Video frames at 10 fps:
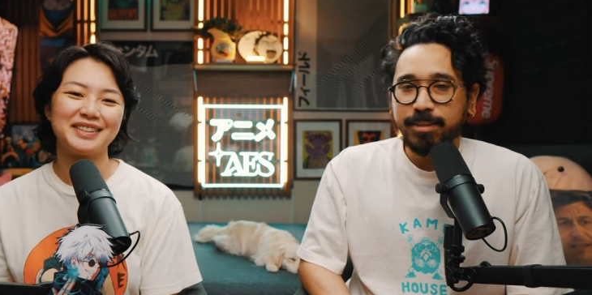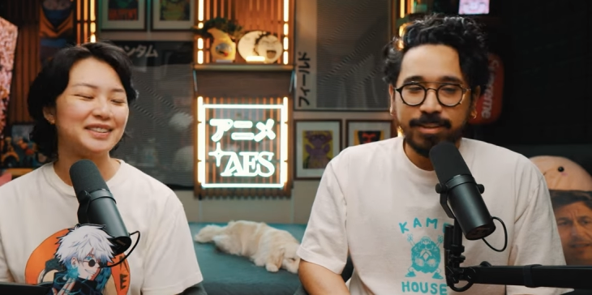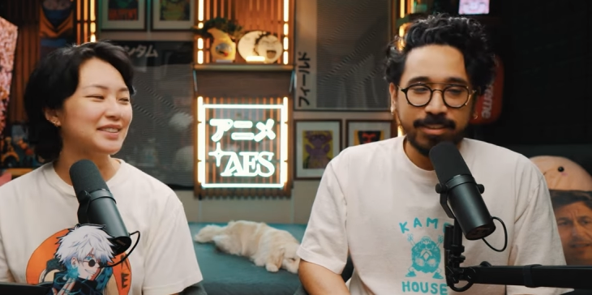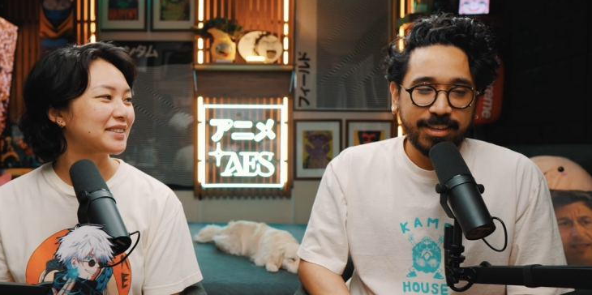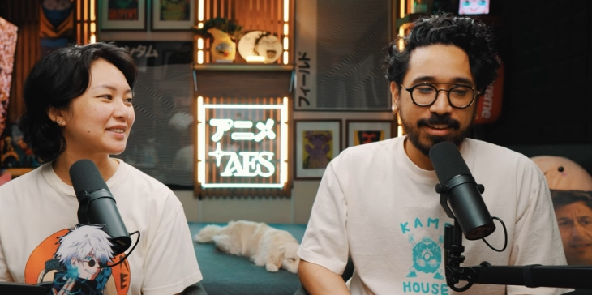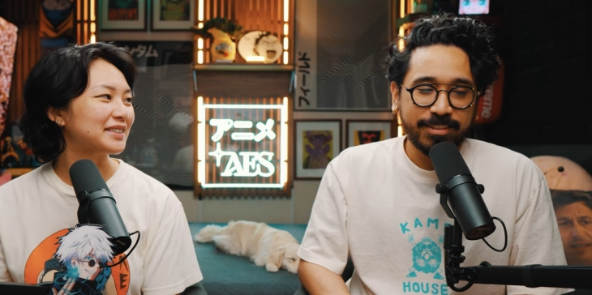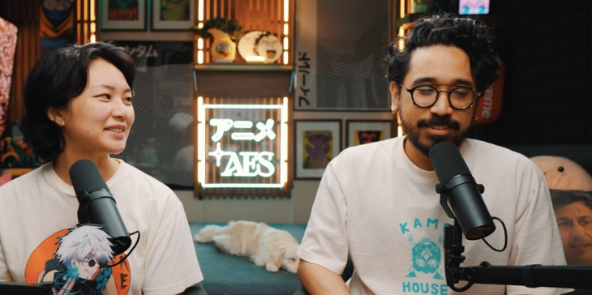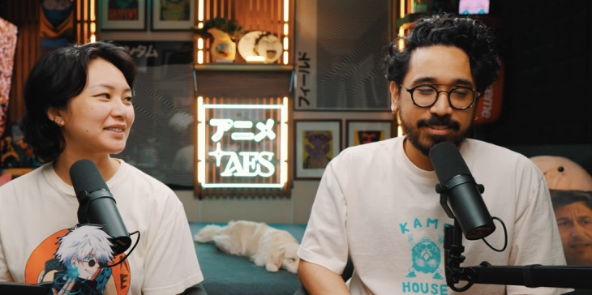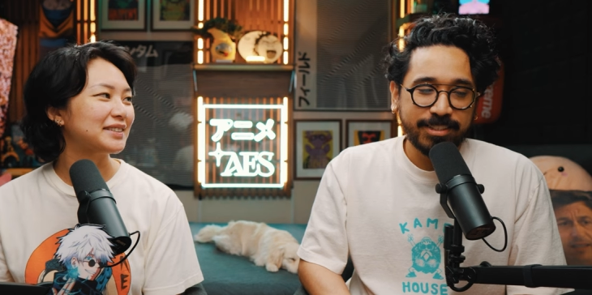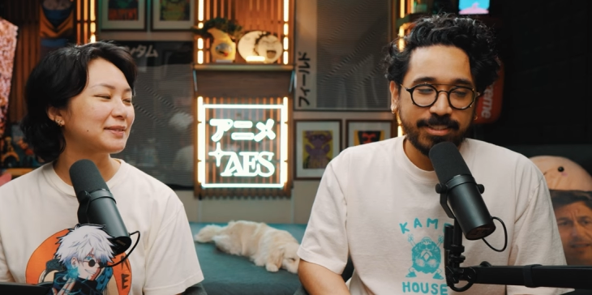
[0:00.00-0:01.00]
Speaker 1: yeah, yeah
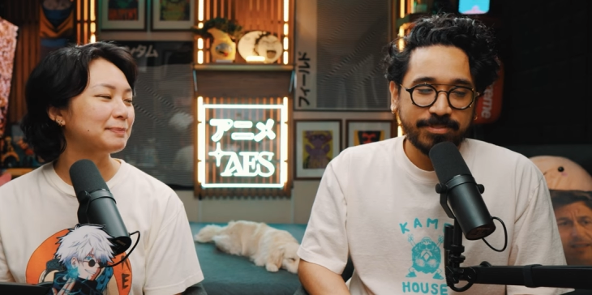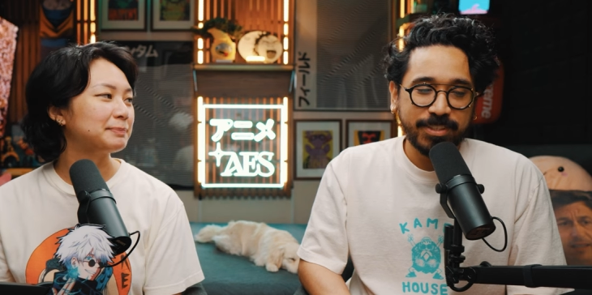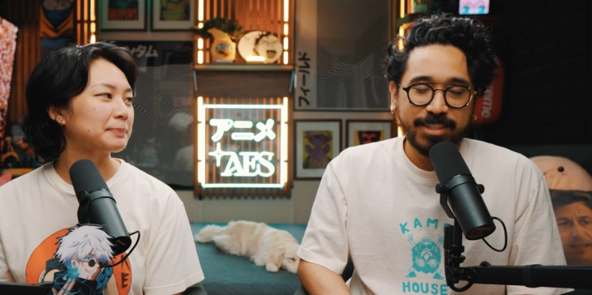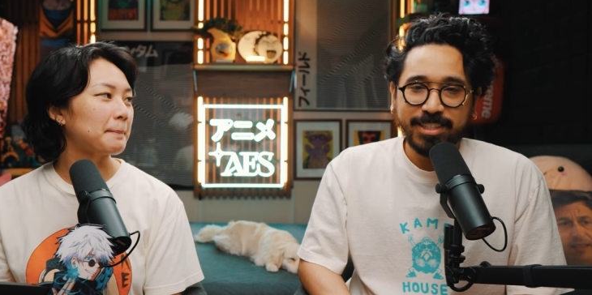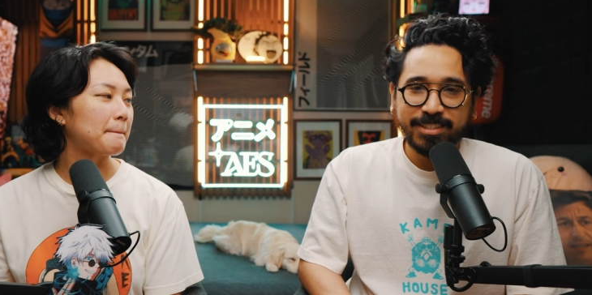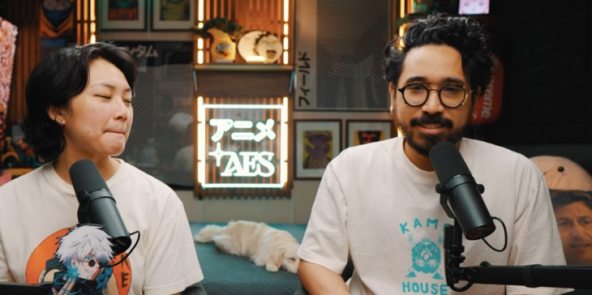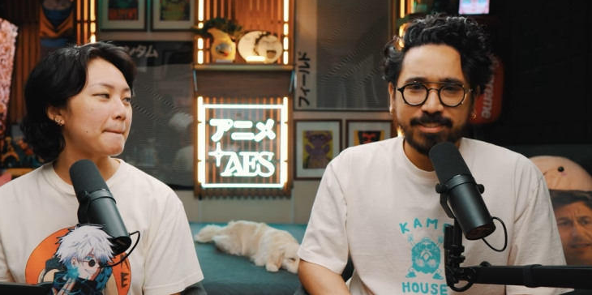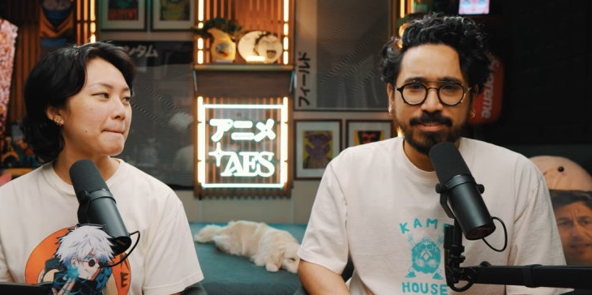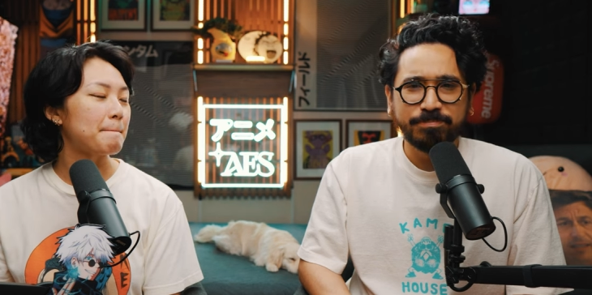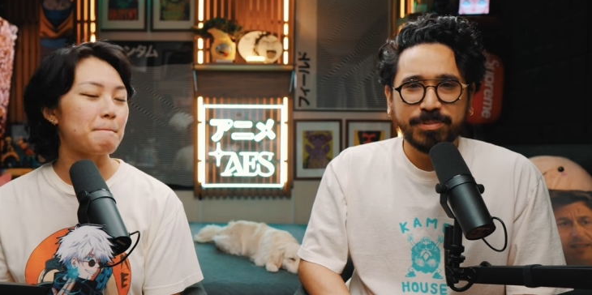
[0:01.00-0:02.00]
yeah i like this
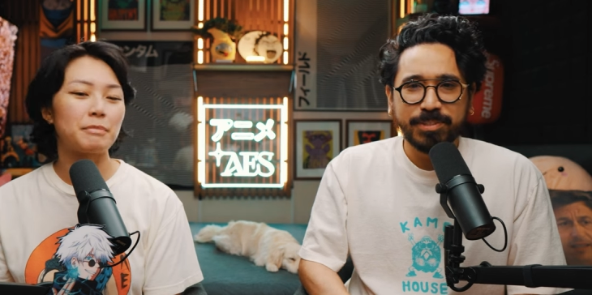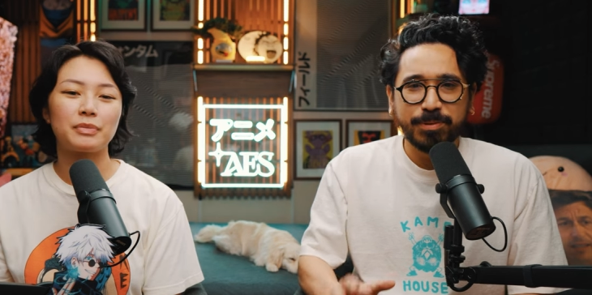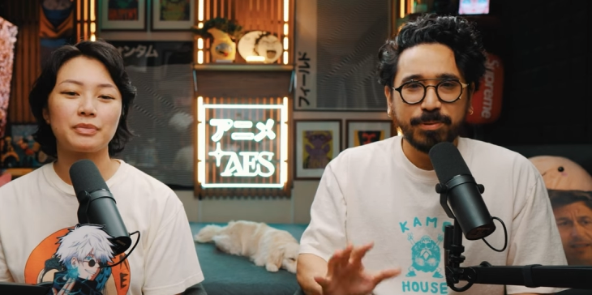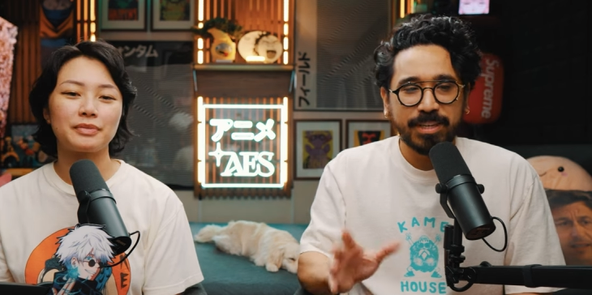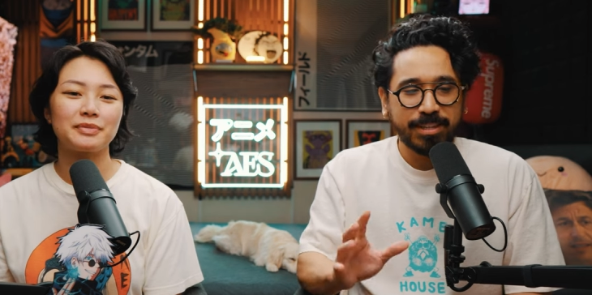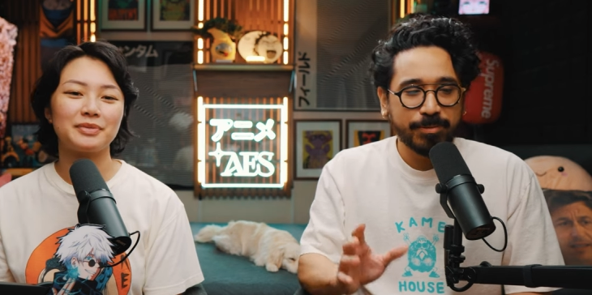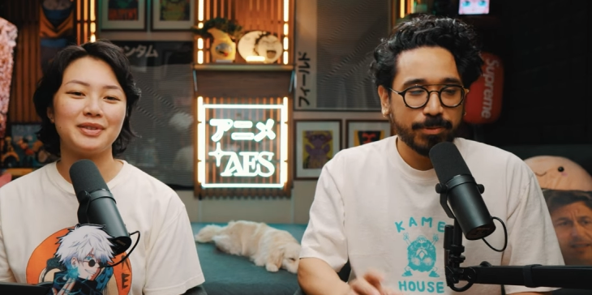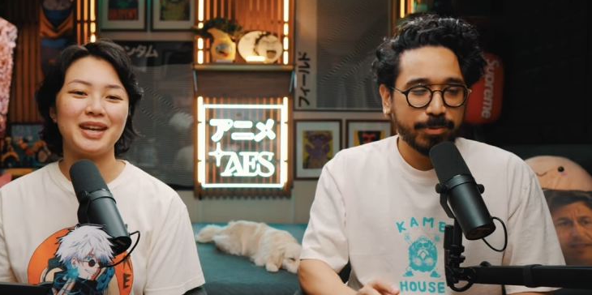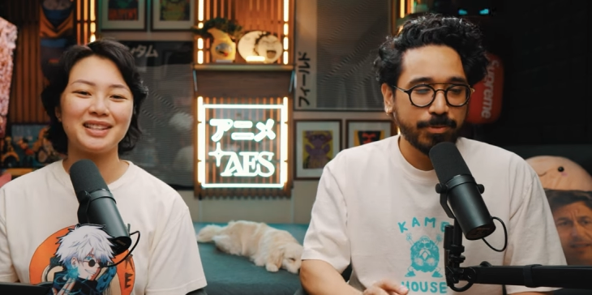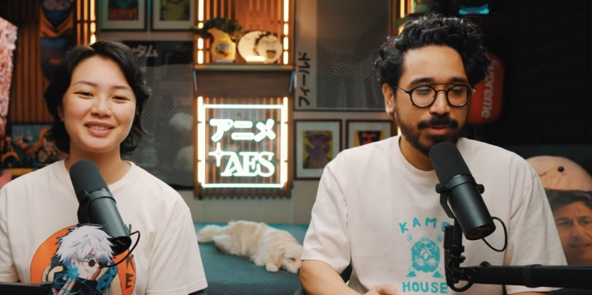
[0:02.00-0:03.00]
this whole dynamic
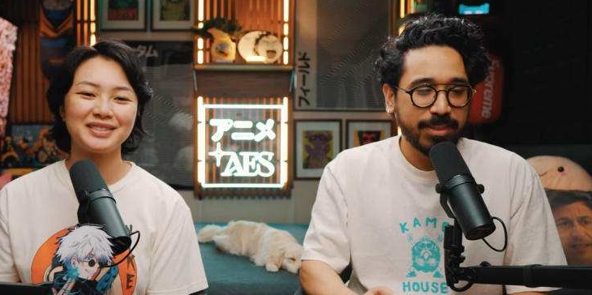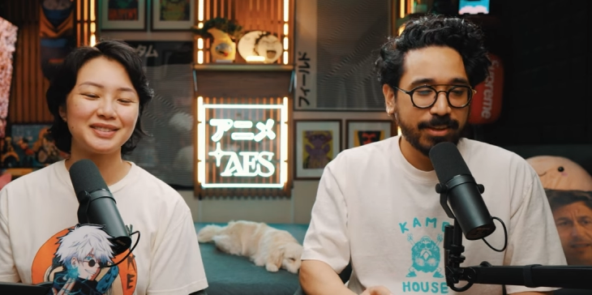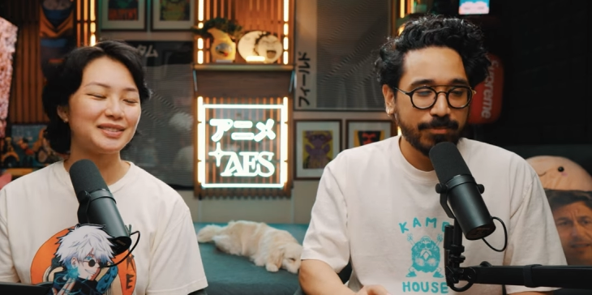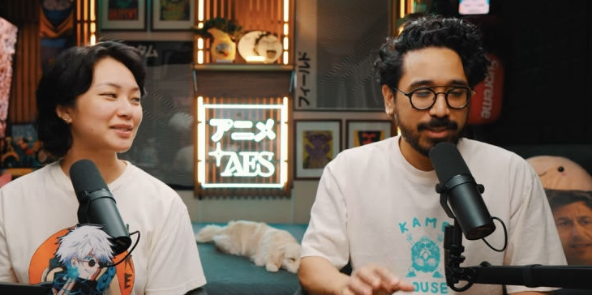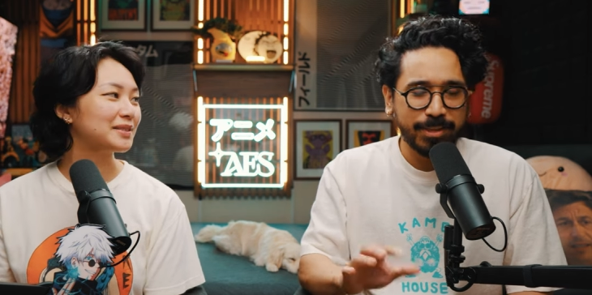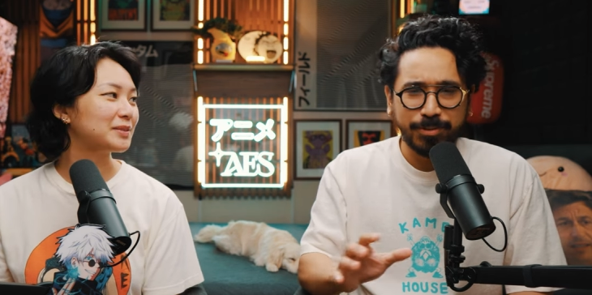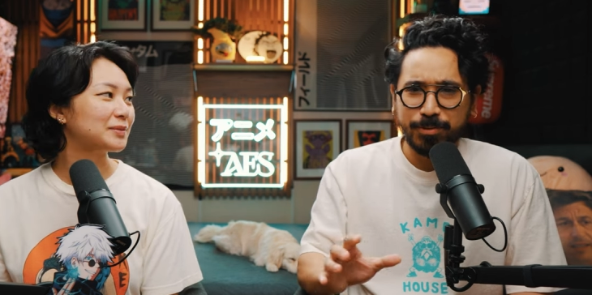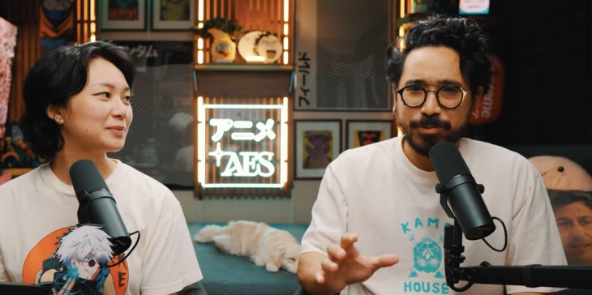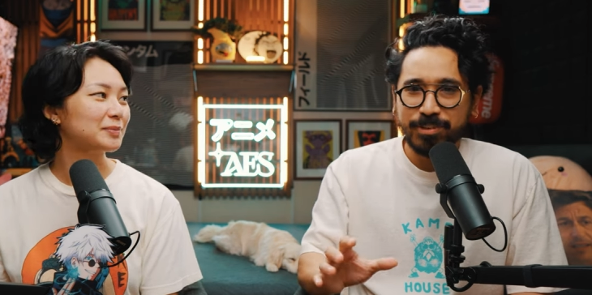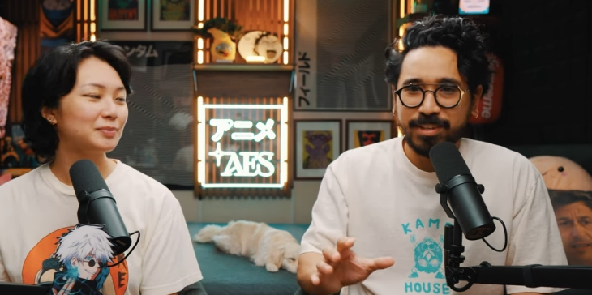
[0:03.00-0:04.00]
yeah. between them and then
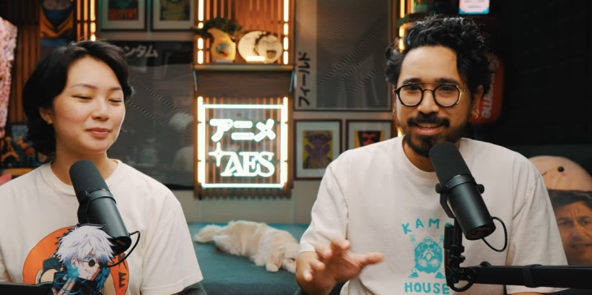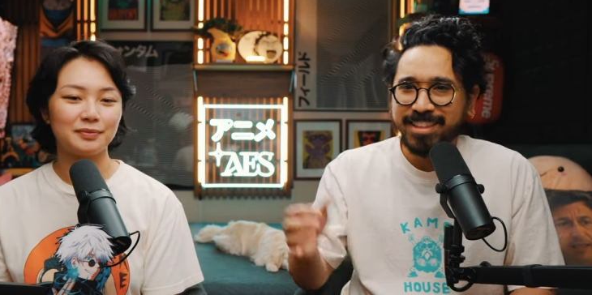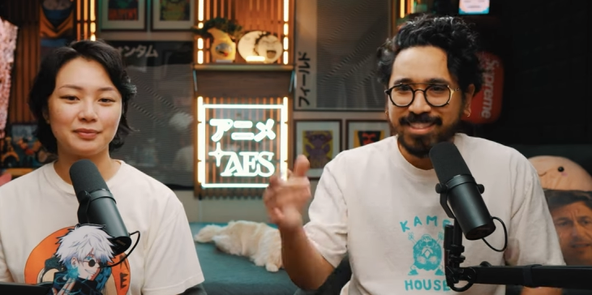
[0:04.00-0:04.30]
yuji and then